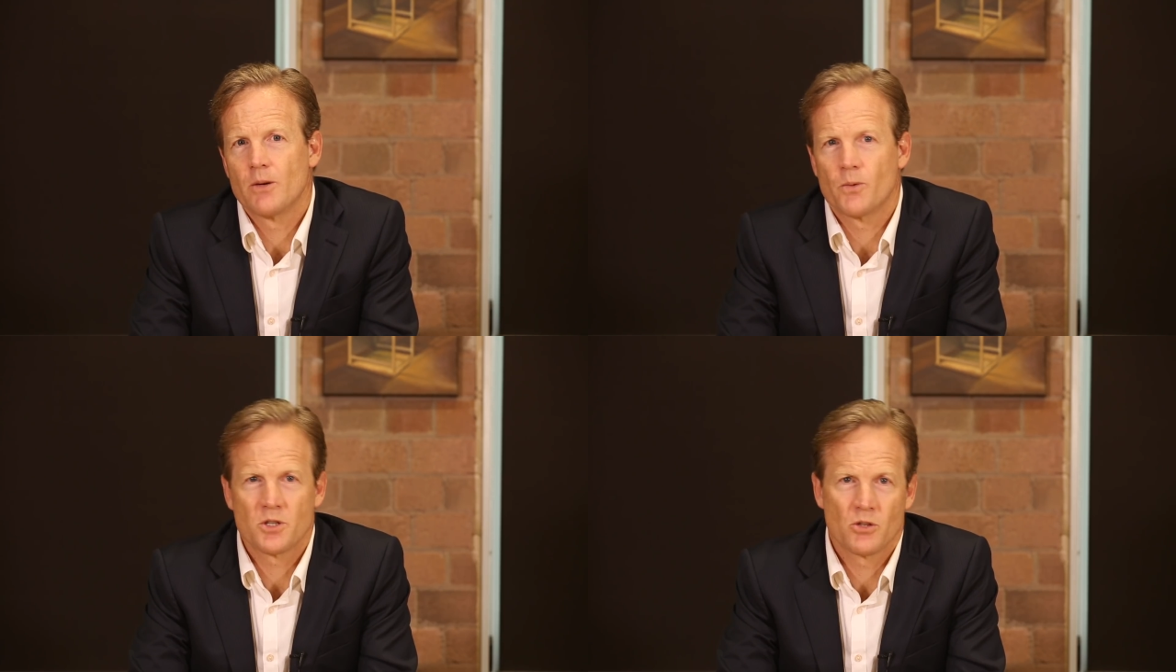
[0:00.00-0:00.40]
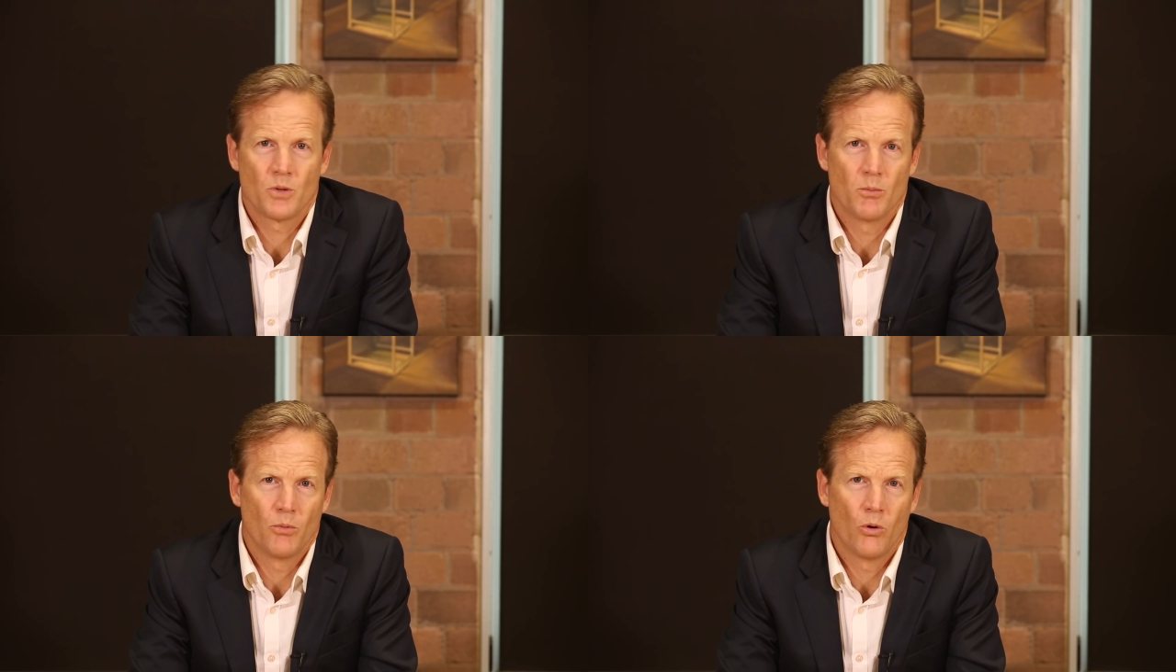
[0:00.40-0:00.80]
we should
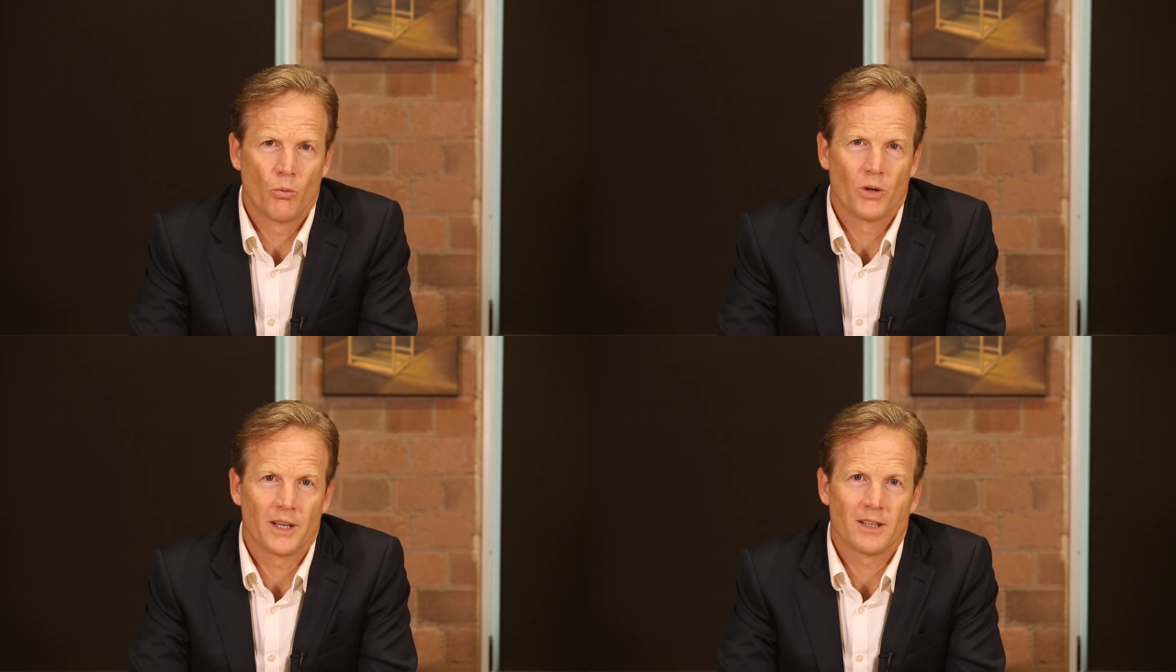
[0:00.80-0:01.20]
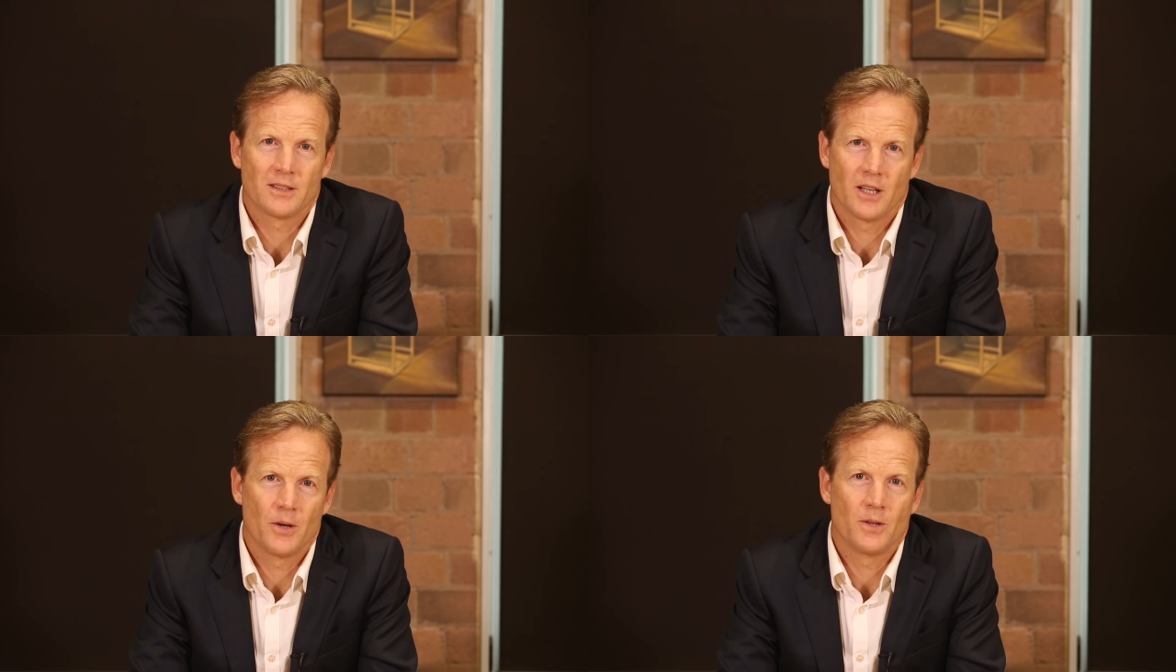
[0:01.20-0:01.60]
be more willing
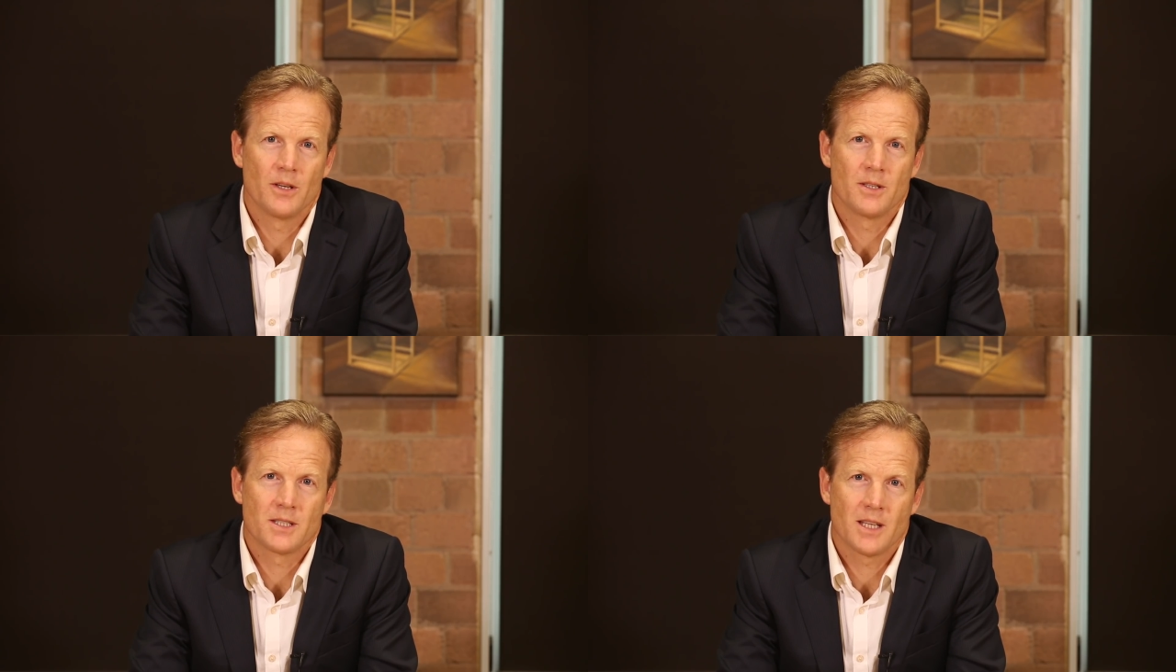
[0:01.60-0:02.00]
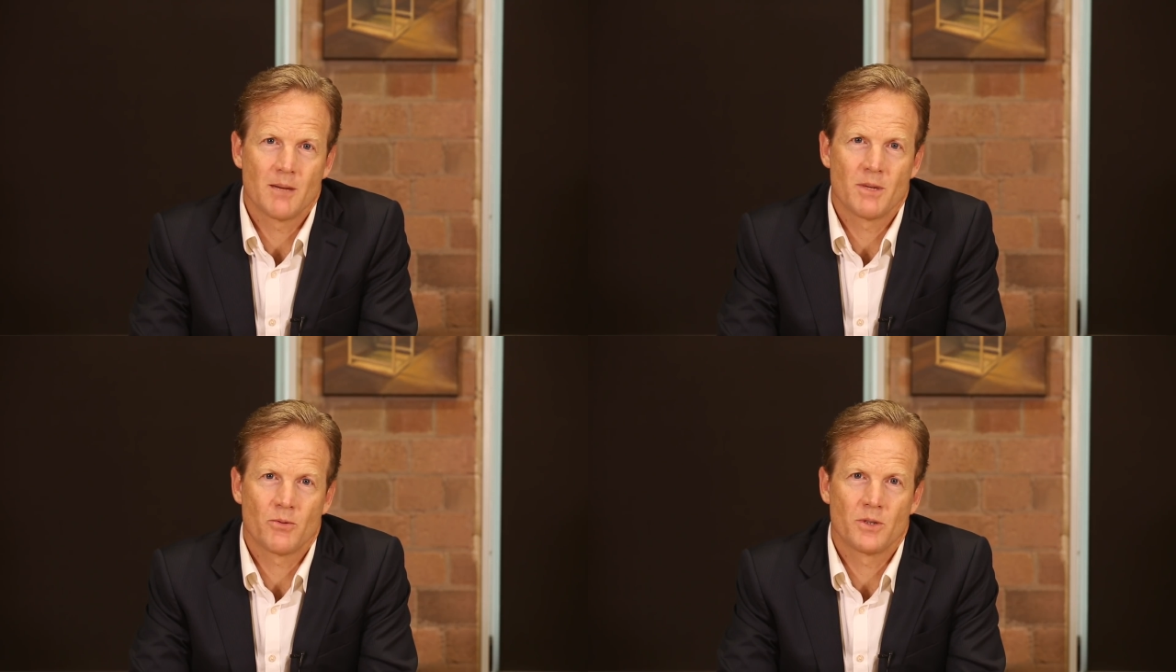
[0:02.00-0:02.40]
to own those
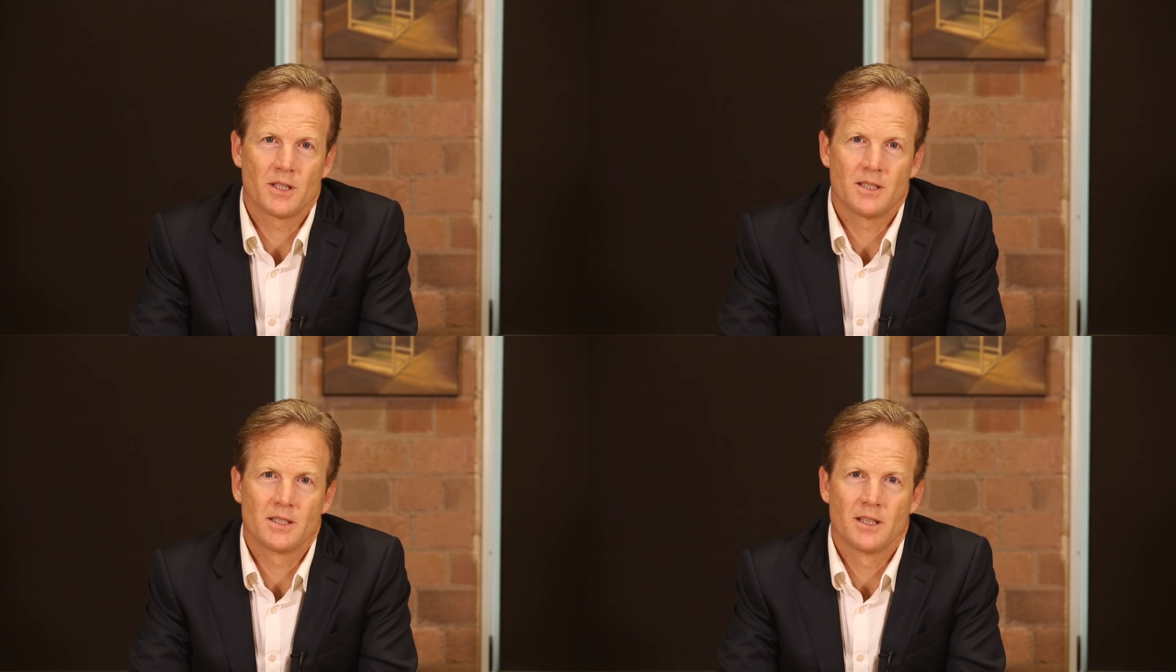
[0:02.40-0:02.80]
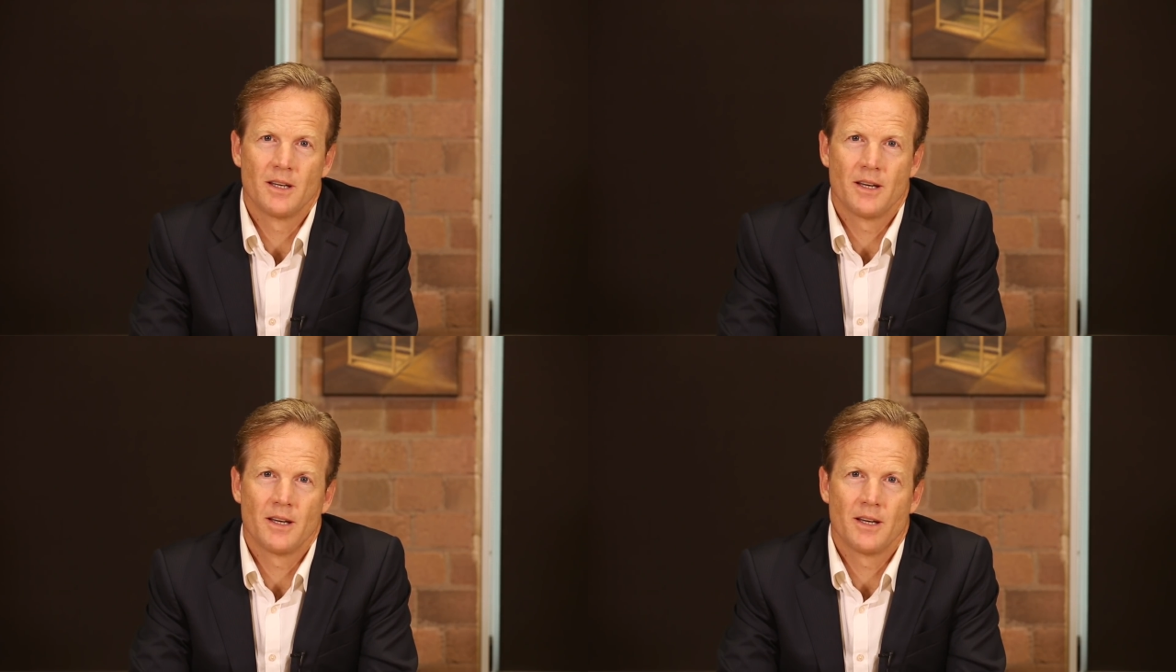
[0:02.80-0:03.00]
same equities